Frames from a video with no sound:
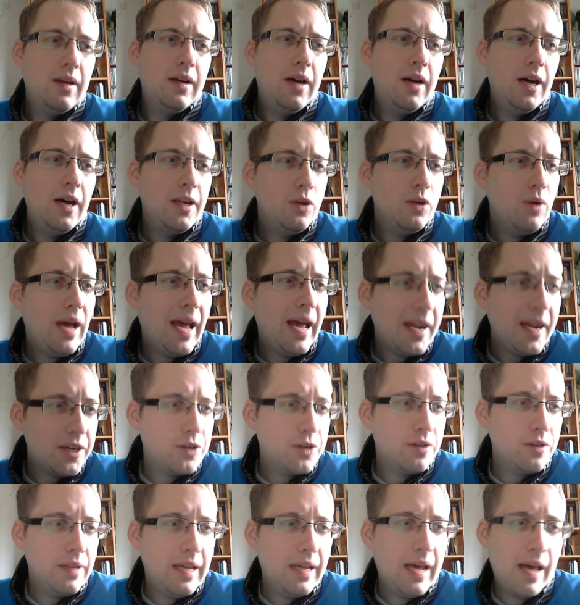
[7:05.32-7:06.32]
I do
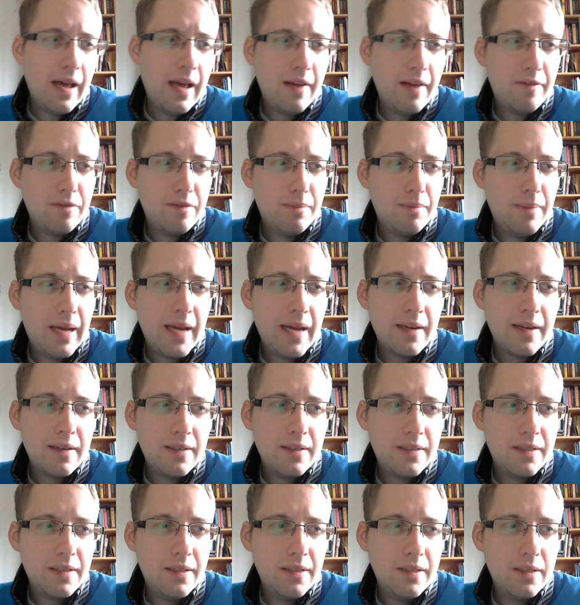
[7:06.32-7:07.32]
actually have a
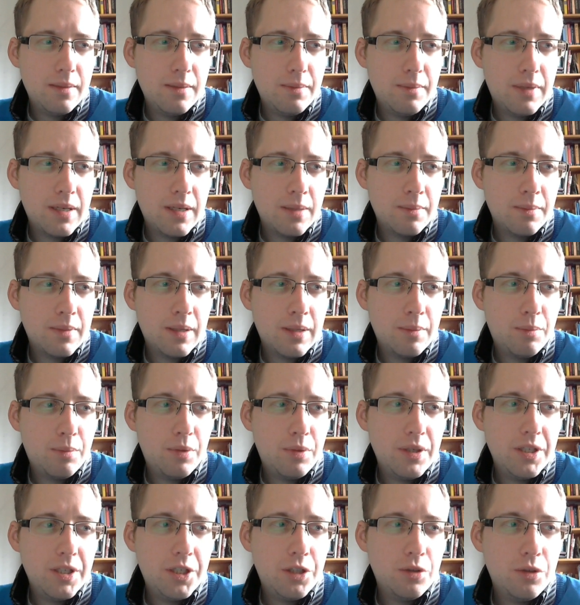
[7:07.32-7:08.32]
magnet here but I'm, I'm
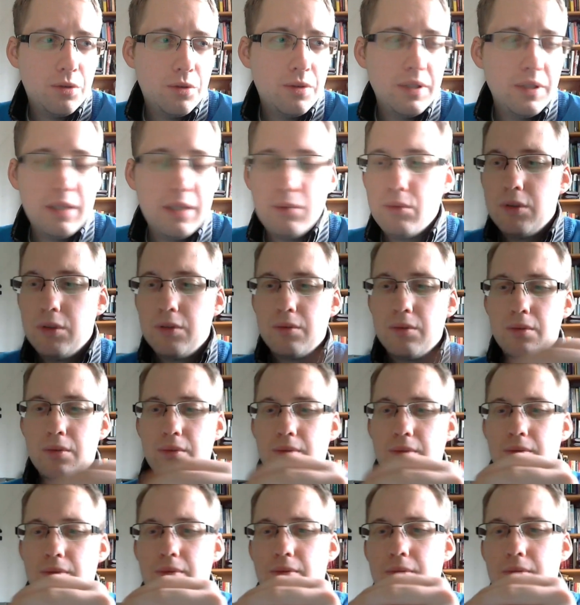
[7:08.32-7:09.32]
pretty sure it won't
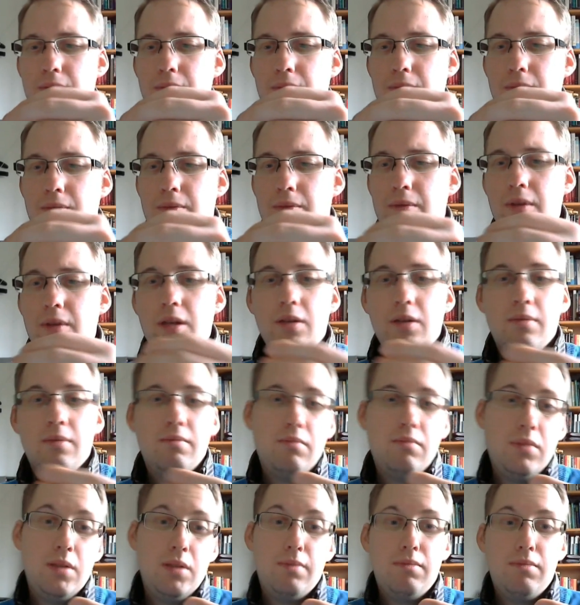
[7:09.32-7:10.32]

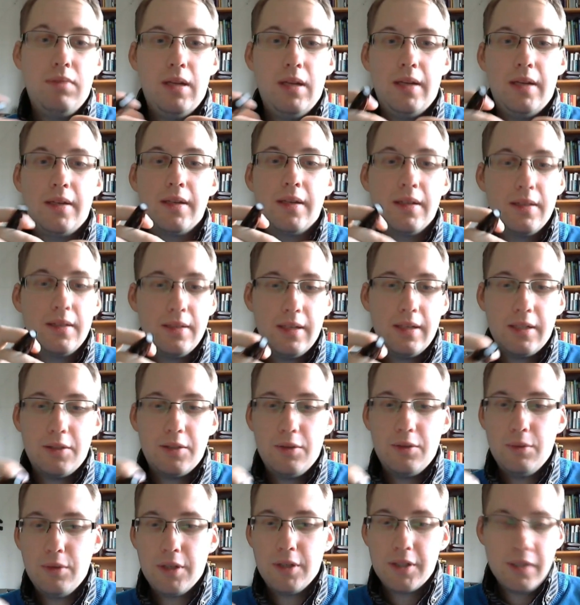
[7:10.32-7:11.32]
oh, bloody hell it actually
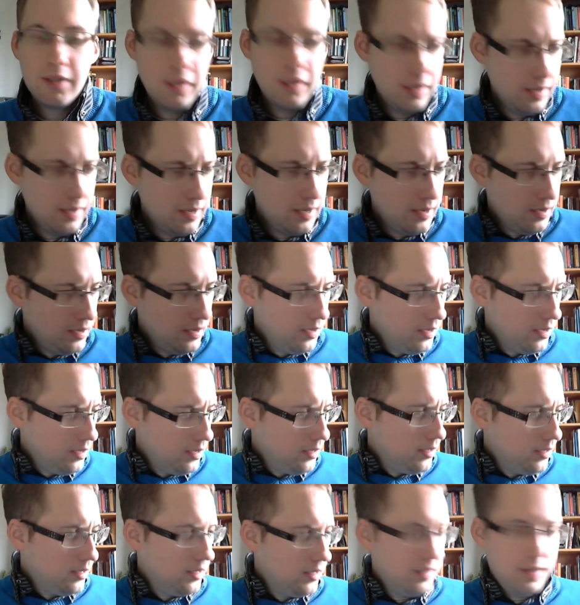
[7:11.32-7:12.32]
works.
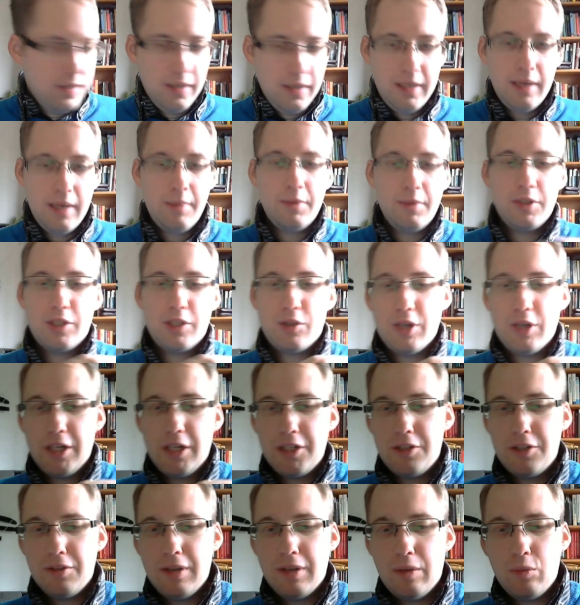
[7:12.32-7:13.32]
A
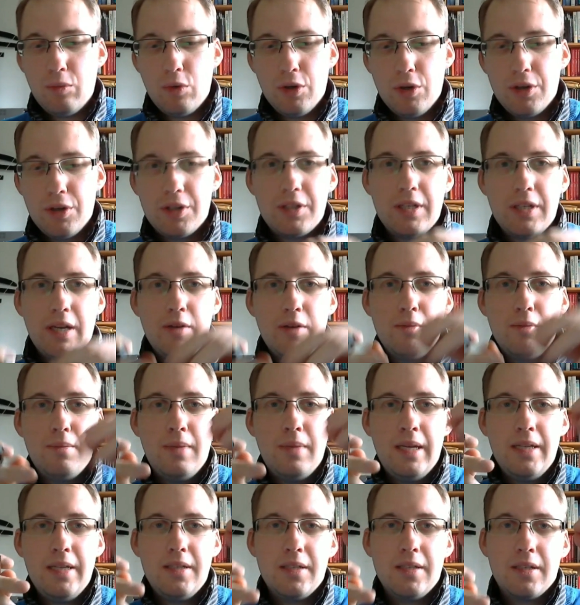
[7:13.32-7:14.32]
demonstration that works. How
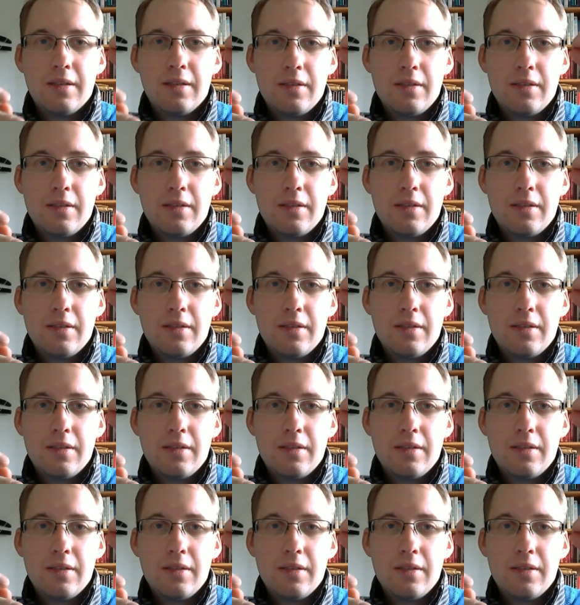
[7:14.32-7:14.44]
amazing.